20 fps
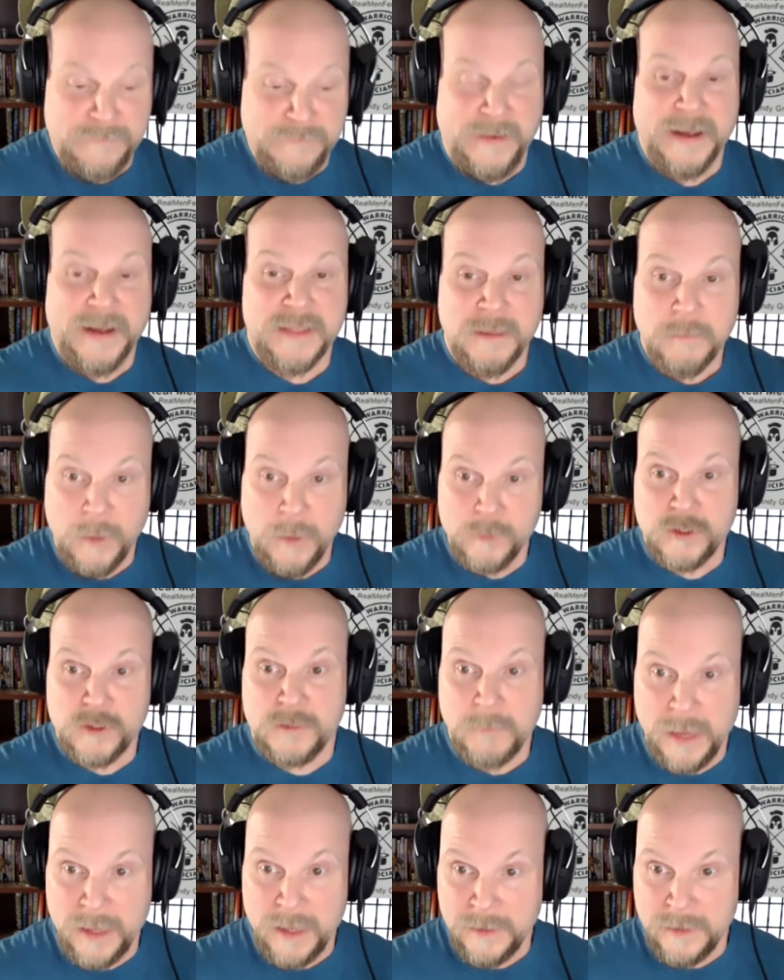find that most
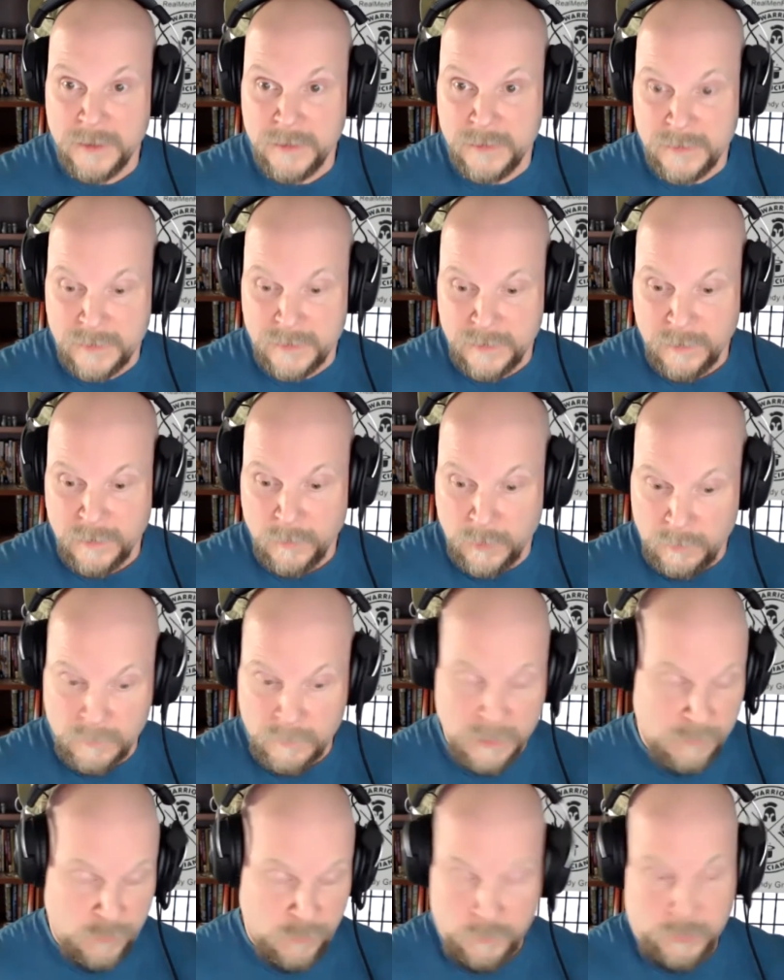men
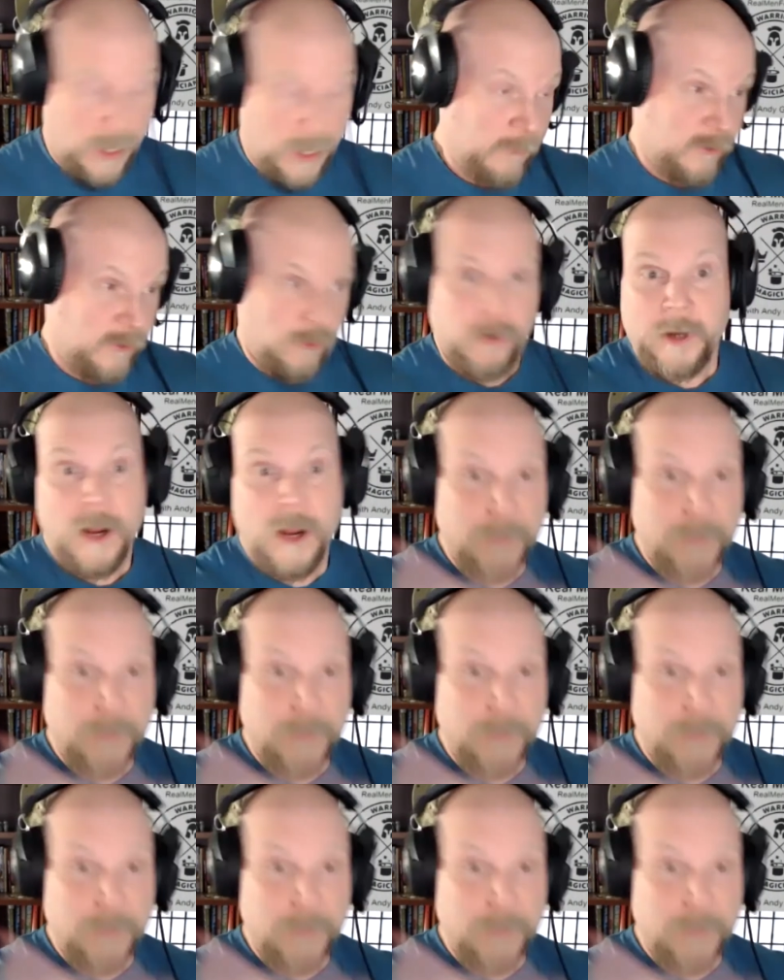when I was growing